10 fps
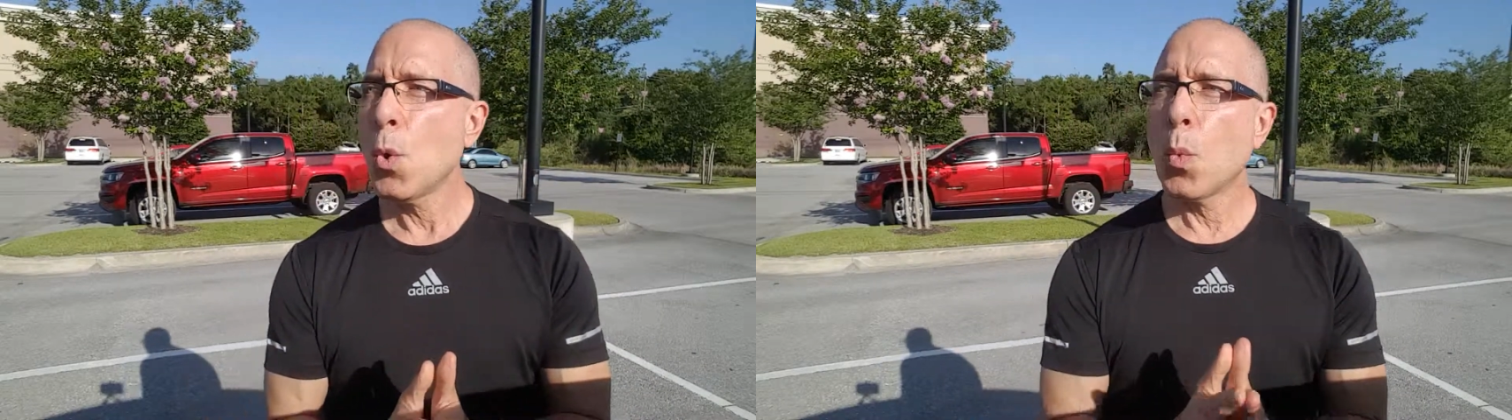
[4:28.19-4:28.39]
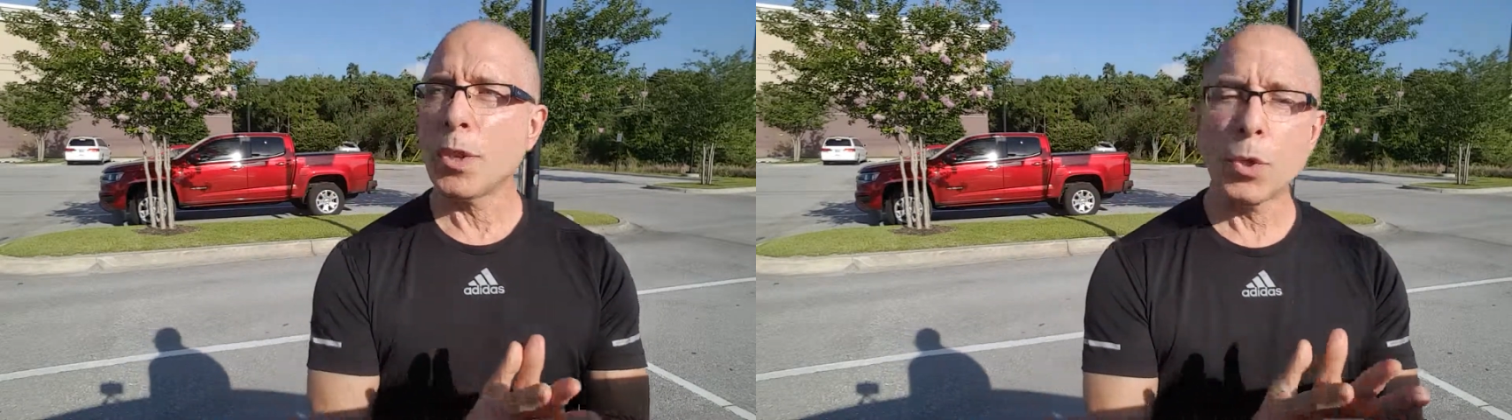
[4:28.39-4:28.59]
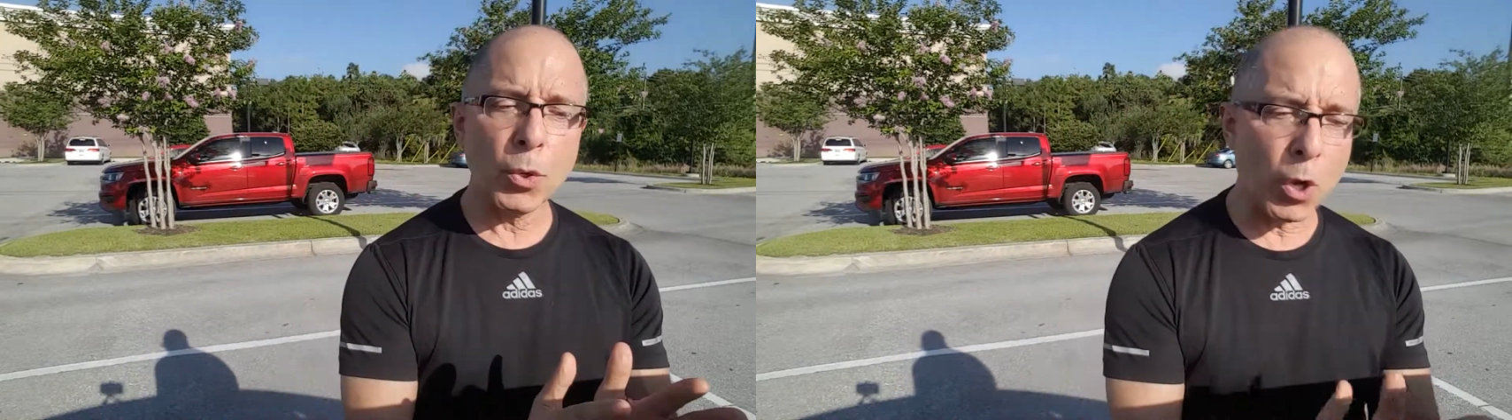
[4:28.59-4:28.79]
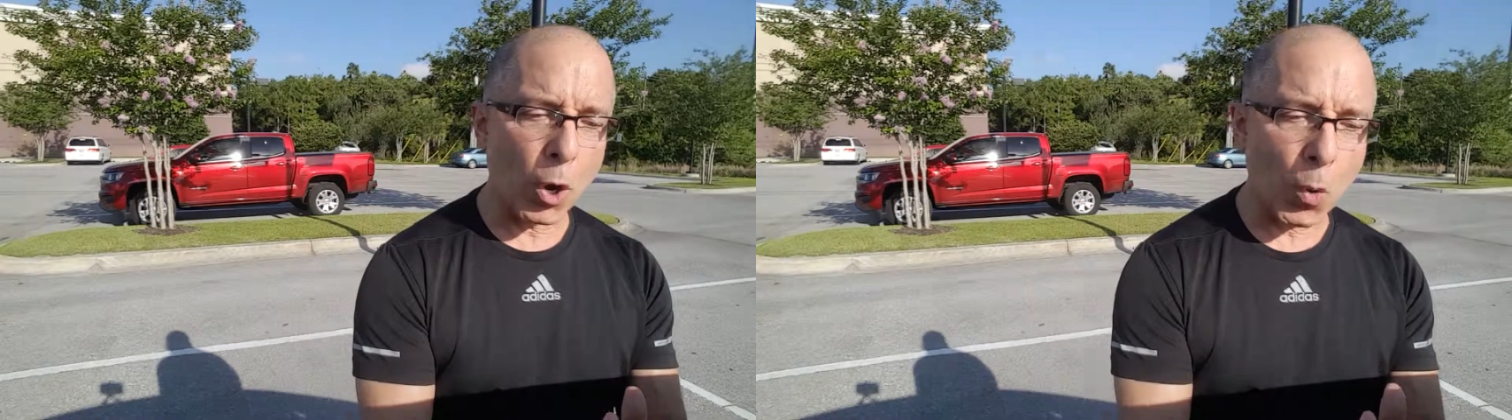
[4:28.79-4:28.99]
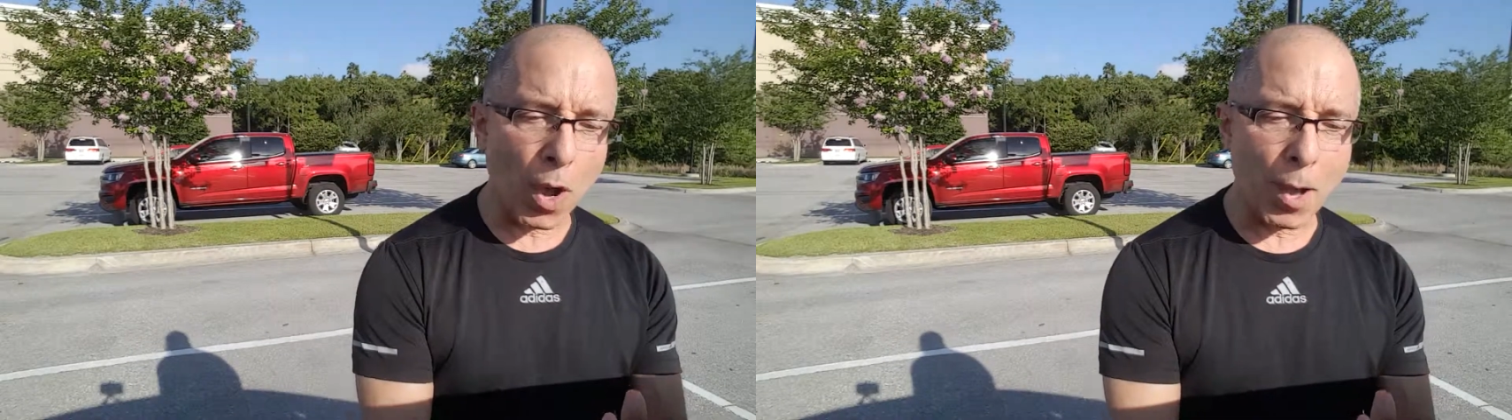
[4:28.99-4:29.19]
When you
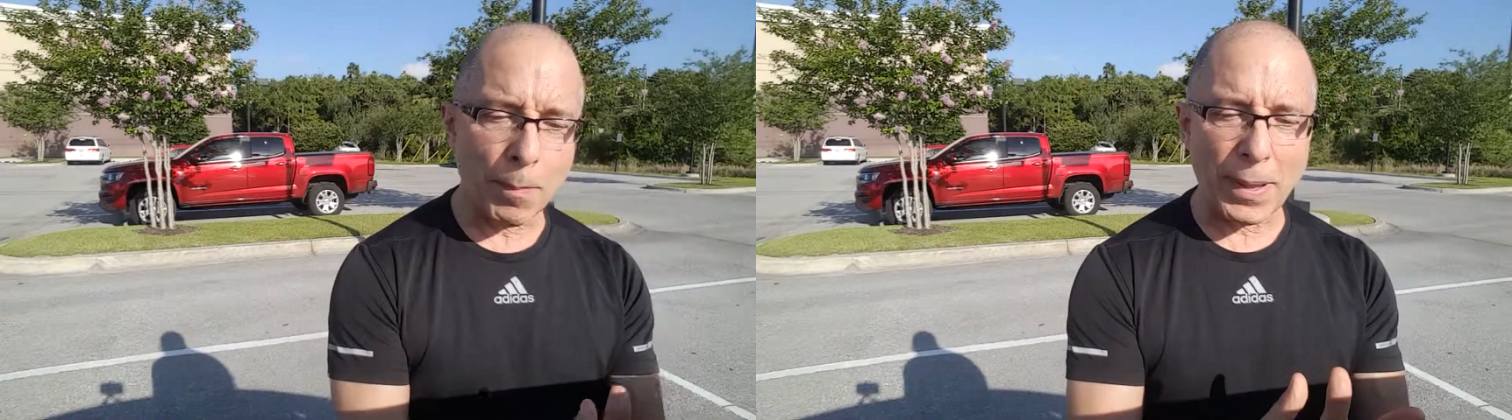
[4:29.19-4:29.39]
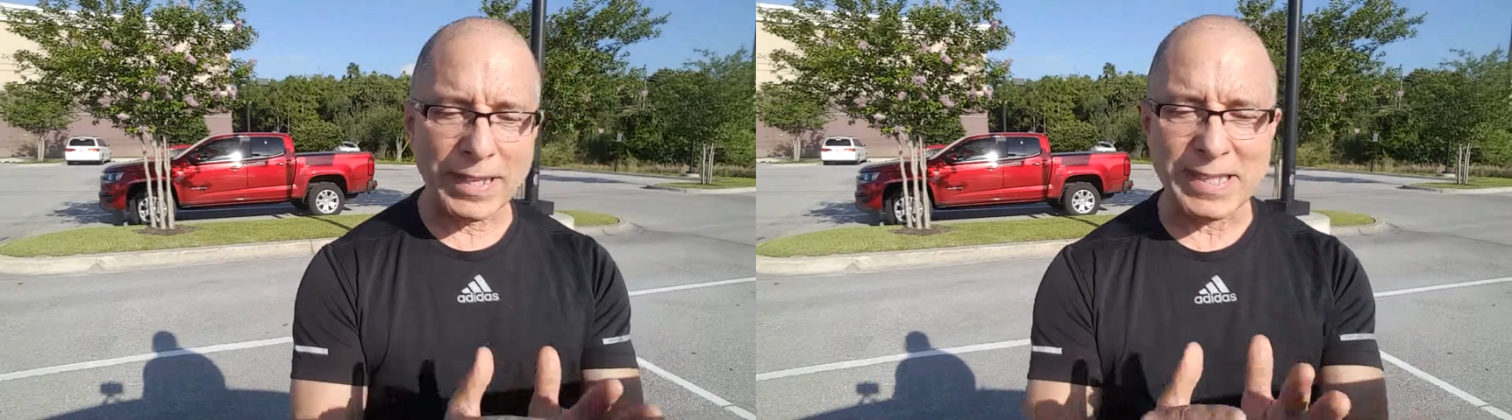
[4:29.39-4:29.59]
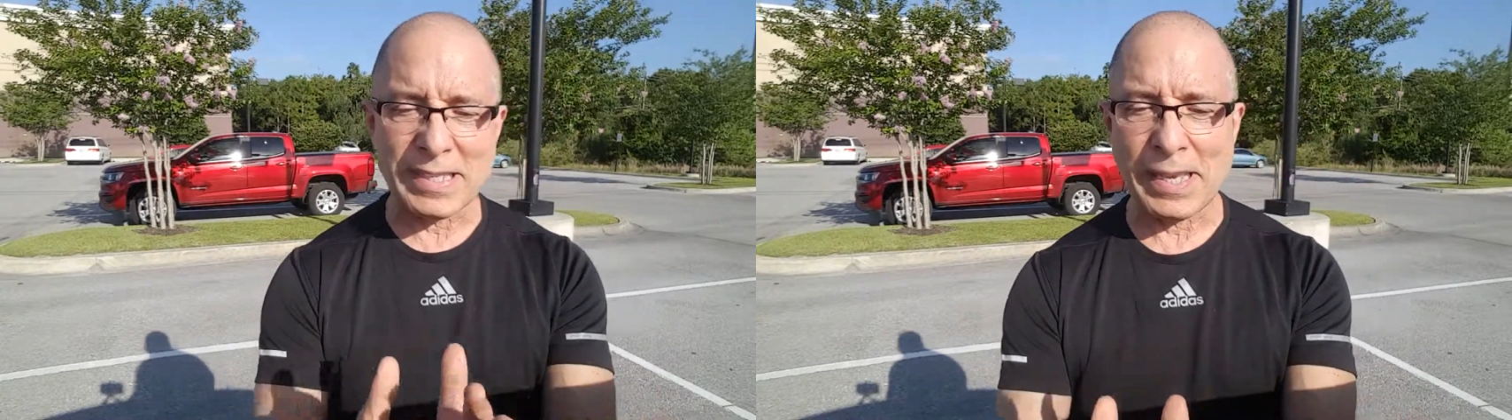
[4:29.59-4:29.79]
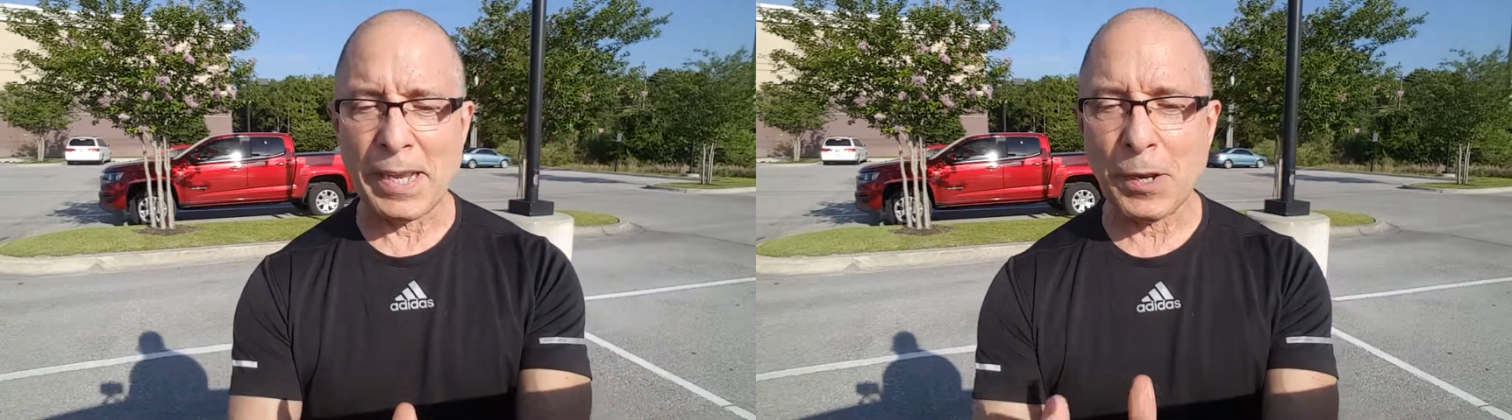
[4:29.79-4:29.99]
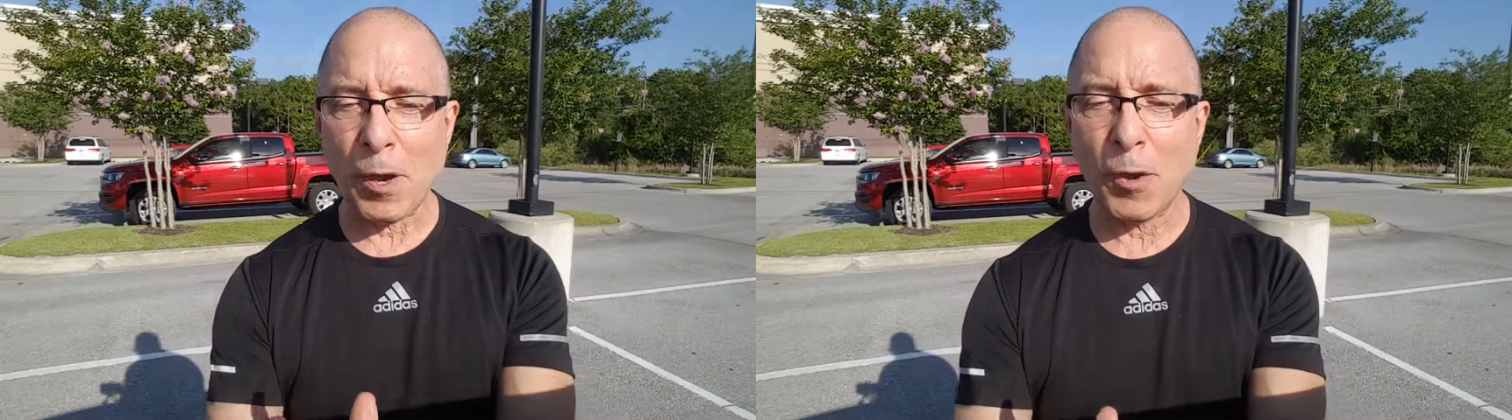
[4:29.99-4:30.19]
go up
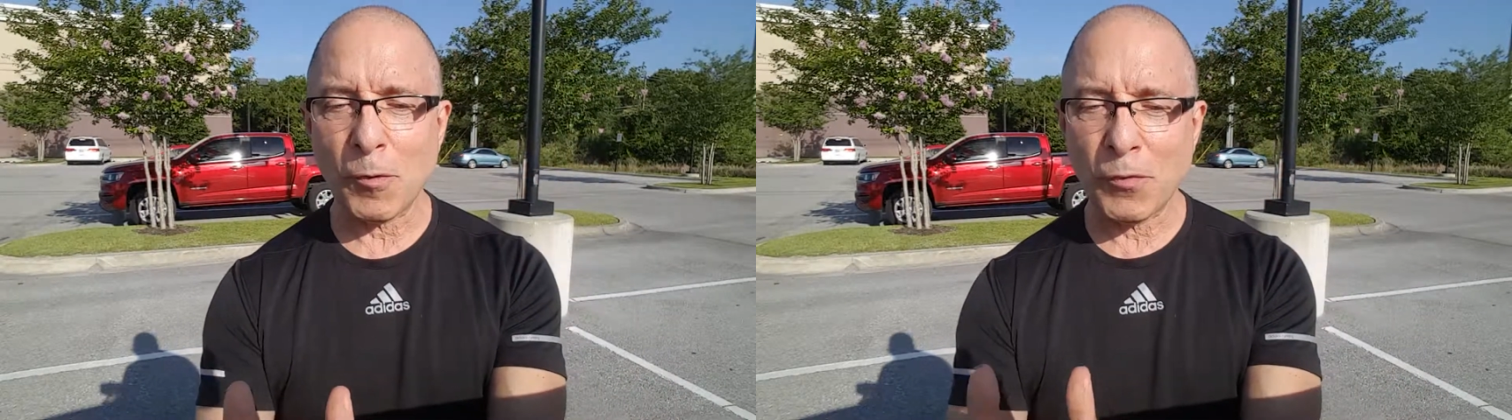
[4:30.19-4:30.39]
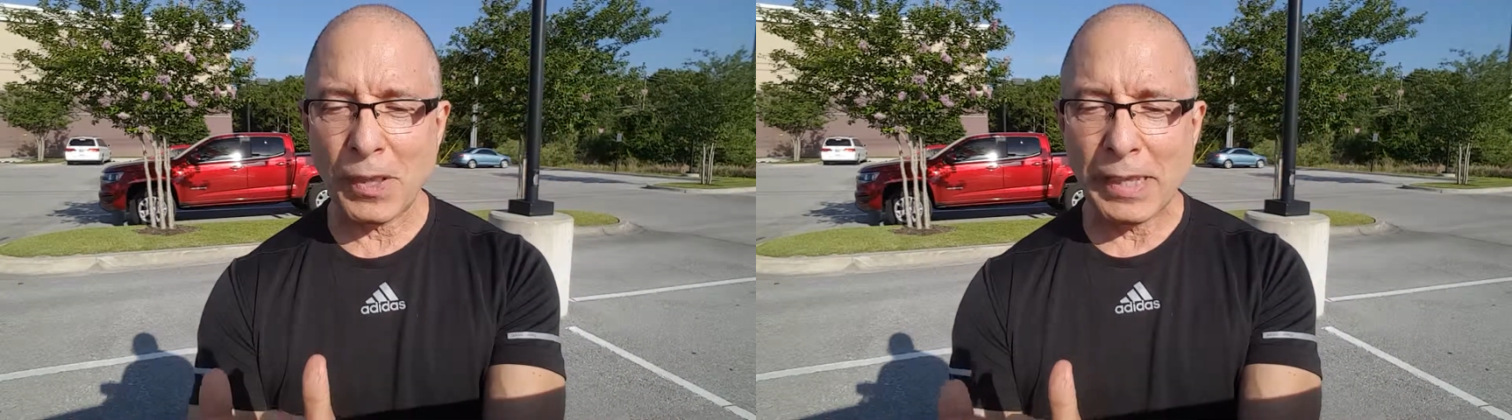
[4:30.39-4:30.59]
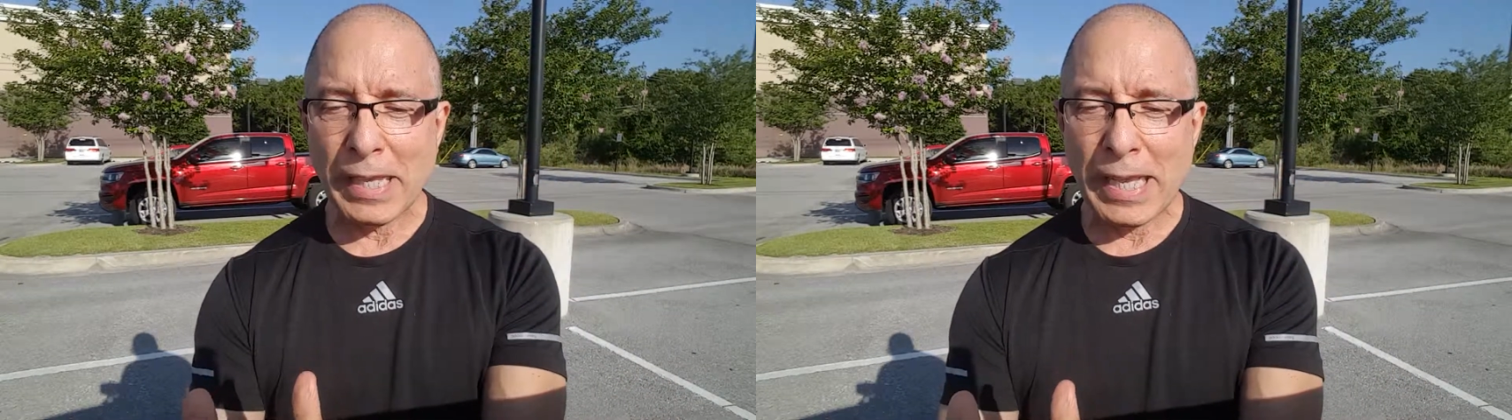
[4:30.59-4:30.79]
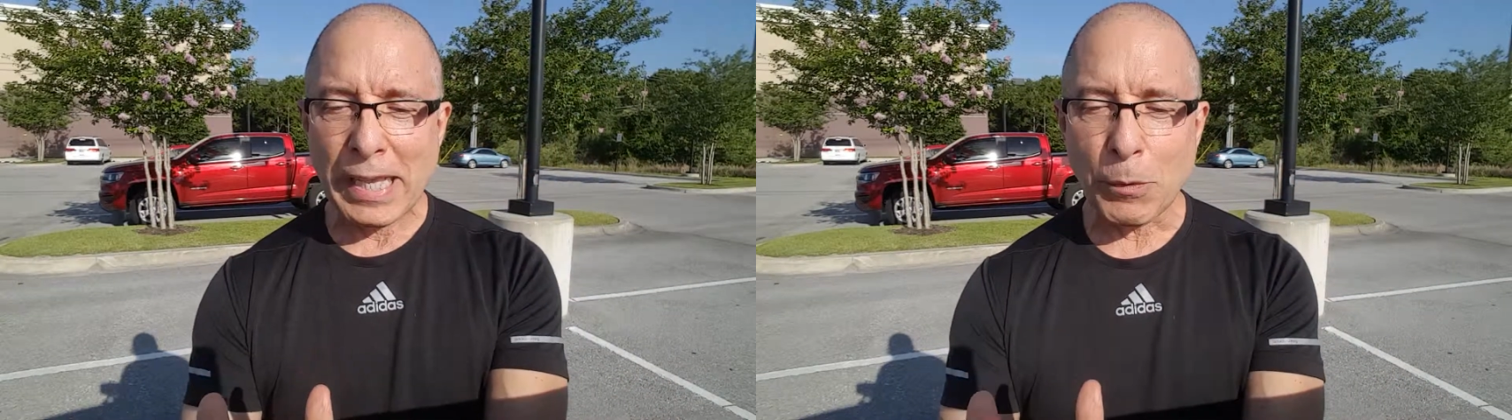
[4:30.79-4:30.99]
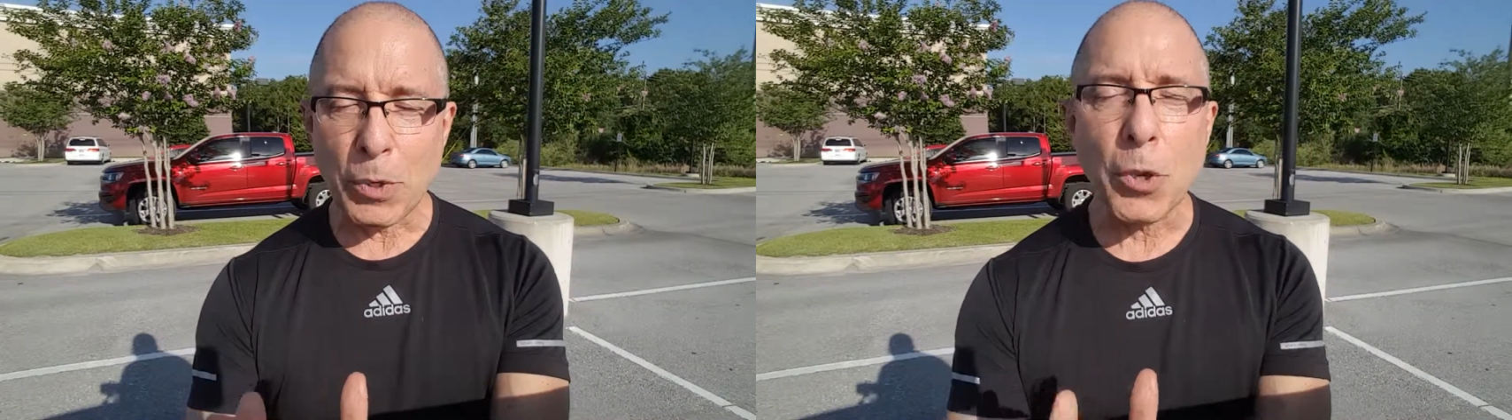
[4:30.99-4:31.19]
when